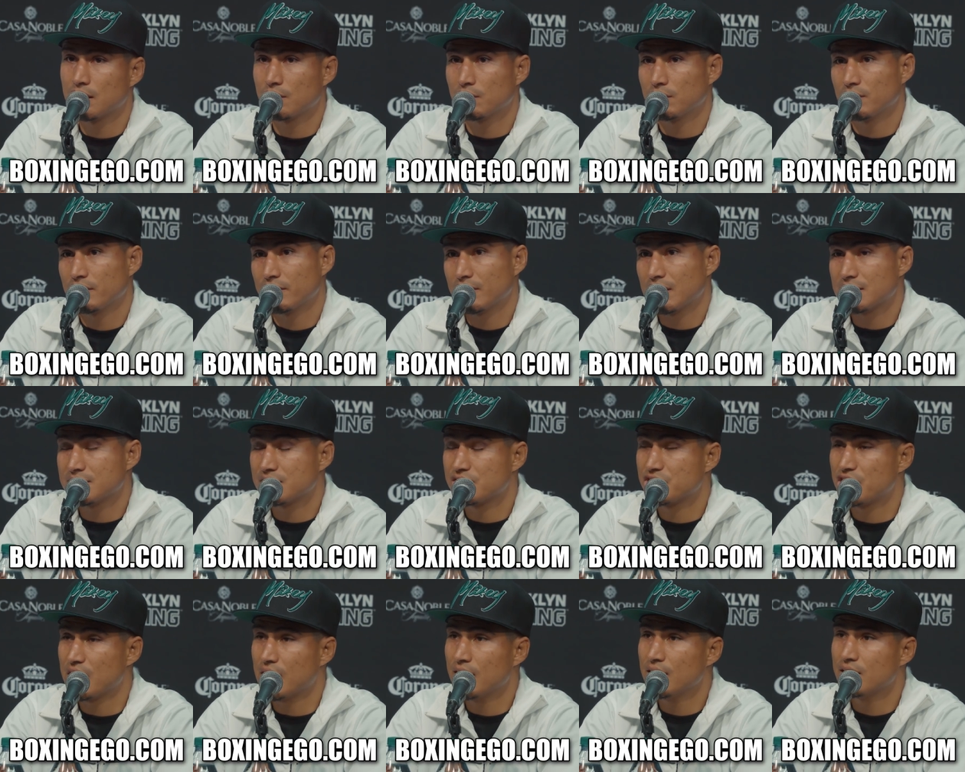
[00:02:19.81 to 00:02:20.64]
that,
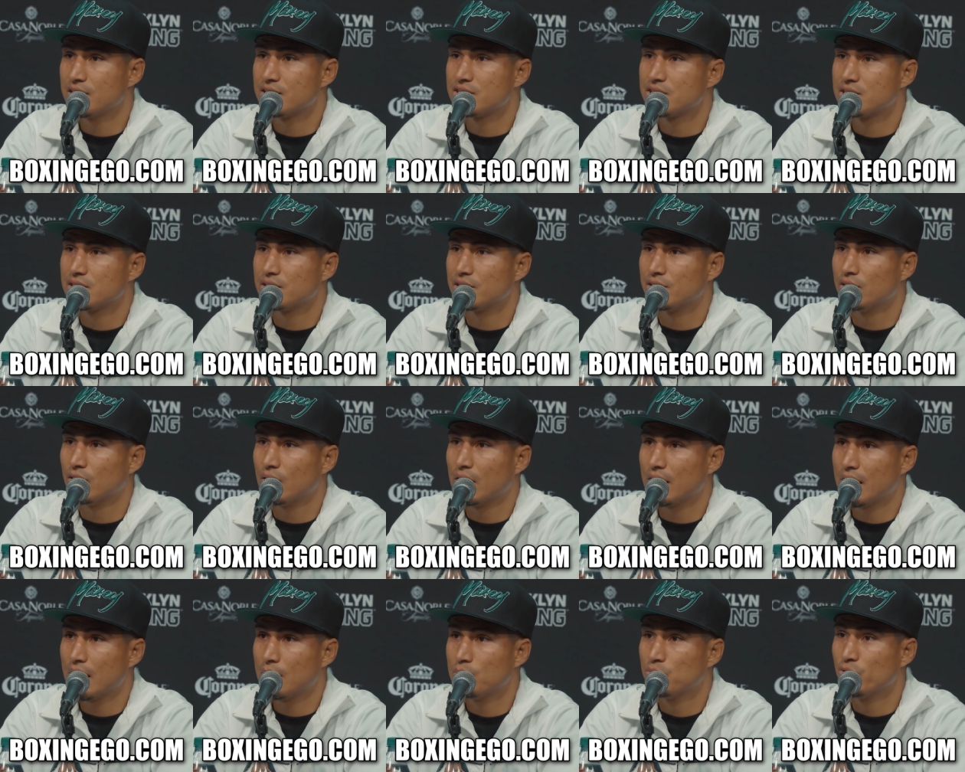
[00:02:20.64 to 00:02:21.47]
that's a challenge. You know,
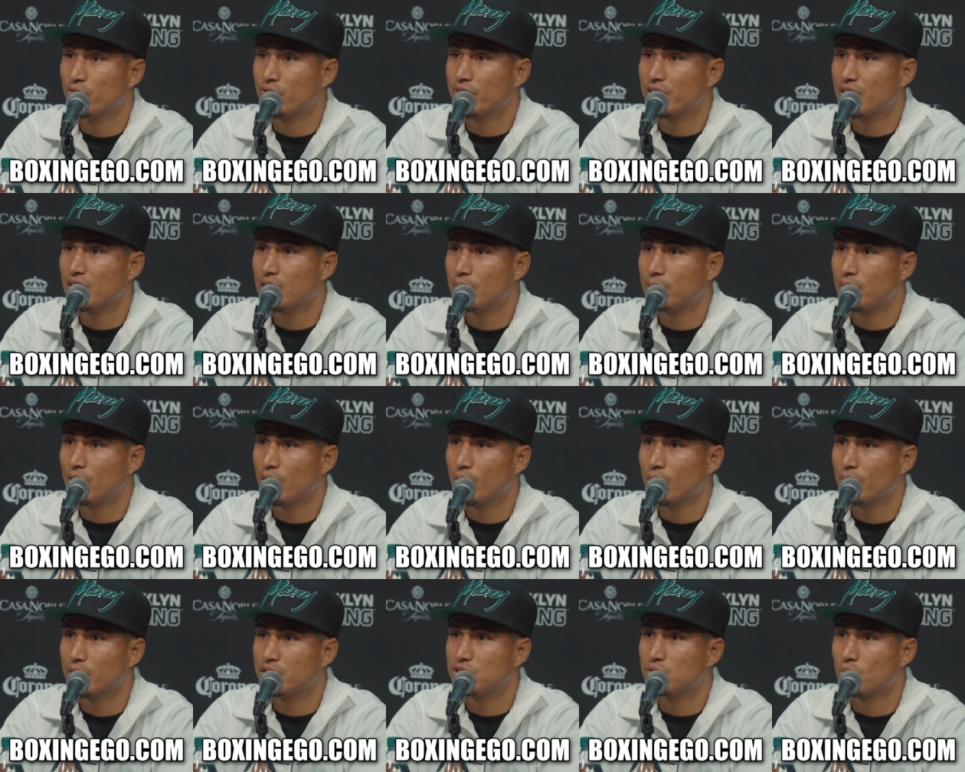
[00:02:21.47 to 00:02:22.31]
I am moving up
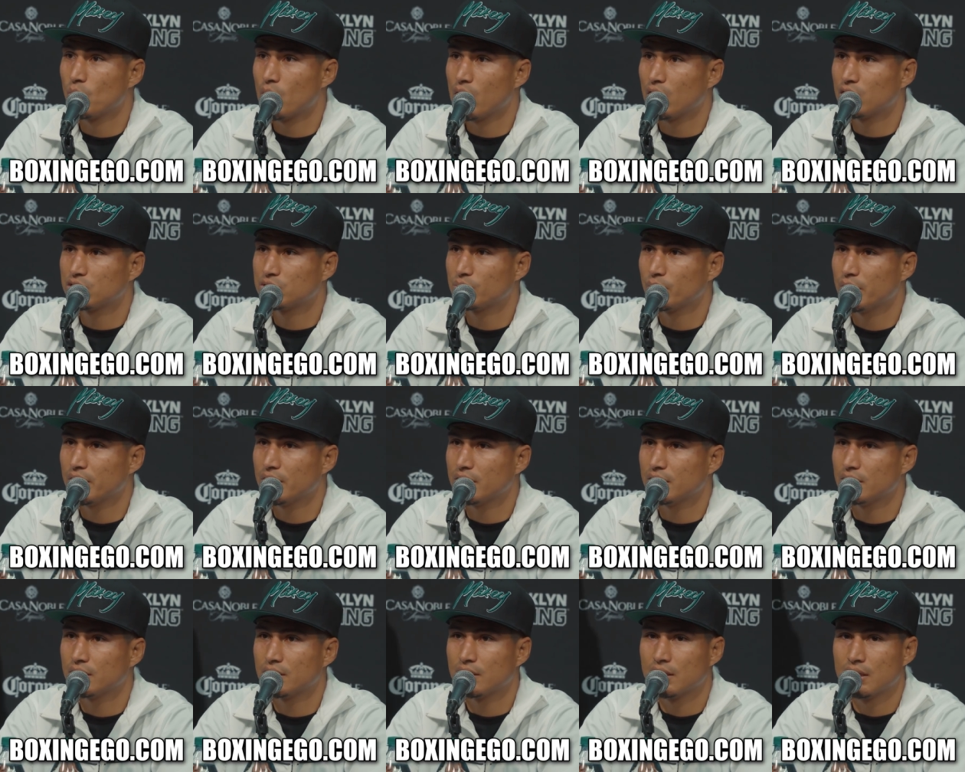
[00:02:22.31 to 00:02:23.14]
all the way to
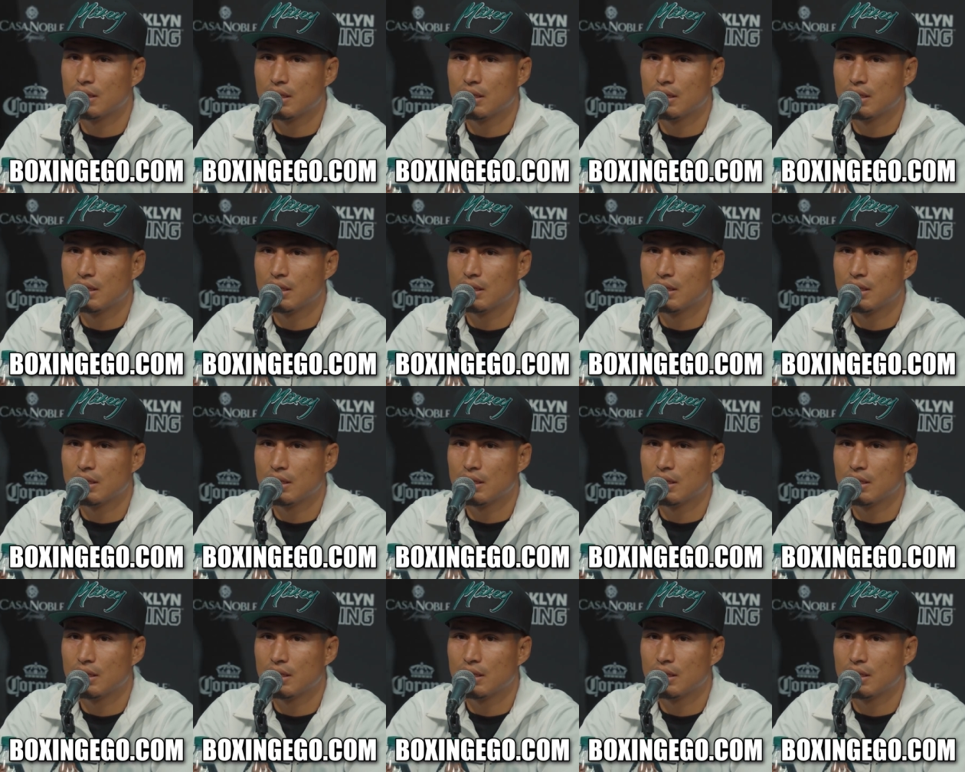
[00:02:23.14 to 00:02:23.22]
welterweight.